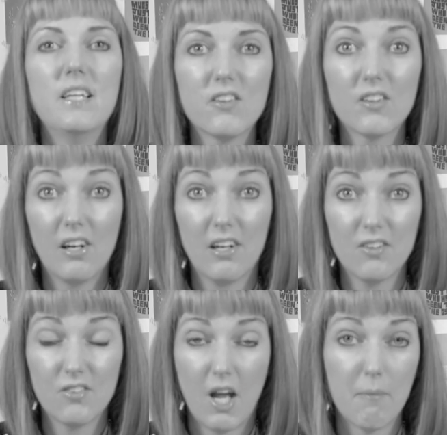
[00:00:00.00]
due
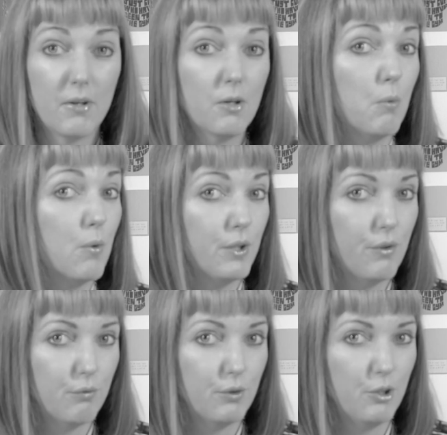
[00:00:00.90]
to video being
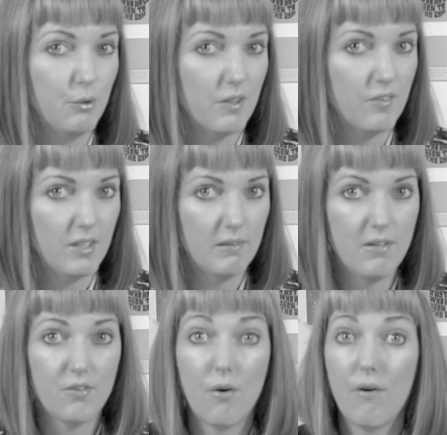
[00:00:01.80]
out of focus,
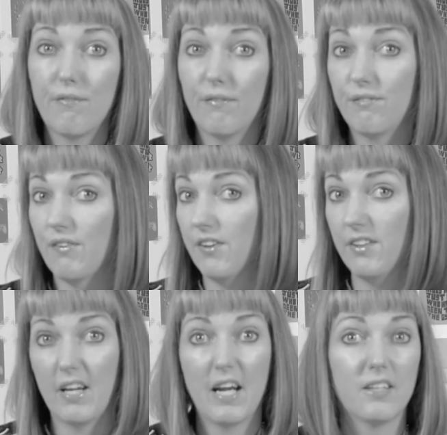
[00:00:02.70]
or
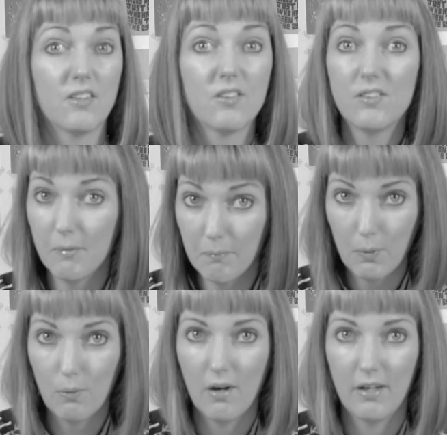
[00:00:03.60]
I would try
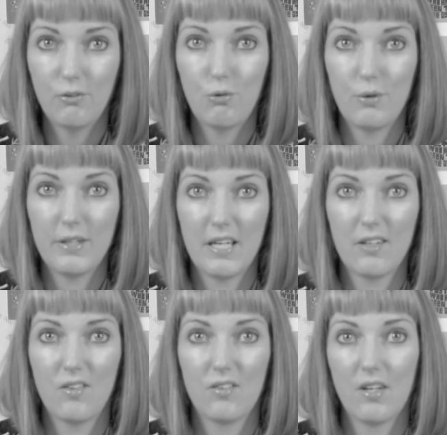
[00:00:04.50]
and use the
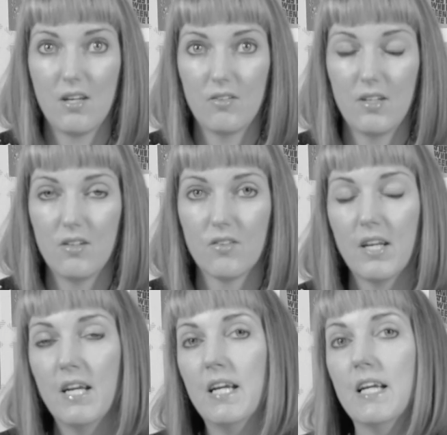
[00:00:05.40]
autofocus on that
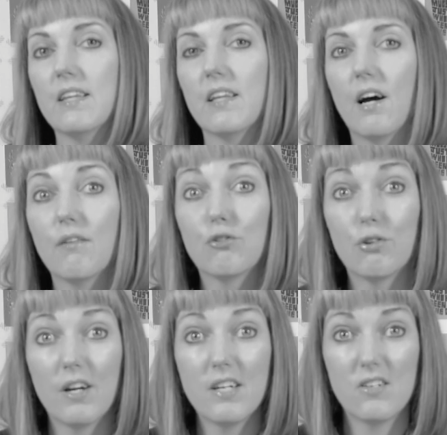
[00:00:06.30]
camera,
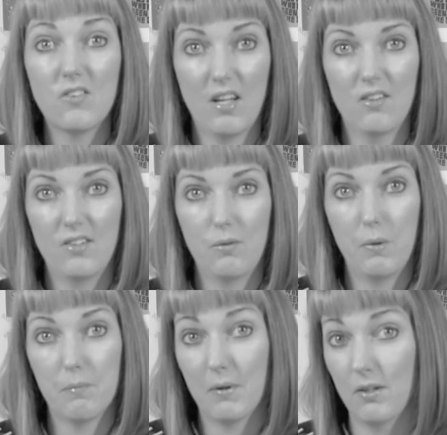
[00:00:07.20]
but it would do that really
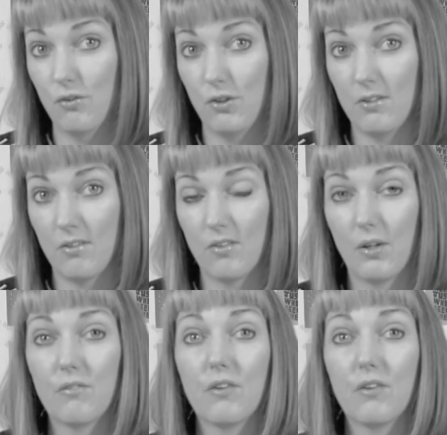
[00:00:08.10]
annoying kind of